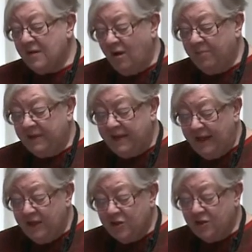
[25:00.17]

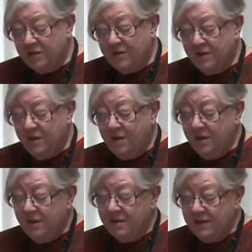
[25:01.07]
obligation
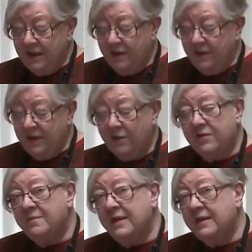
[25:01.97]
to carry
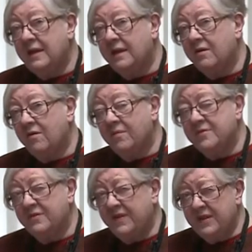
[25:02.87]
out the magnetic
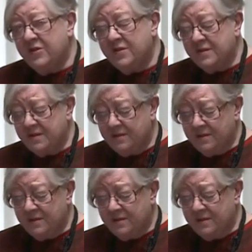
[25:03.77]
observations.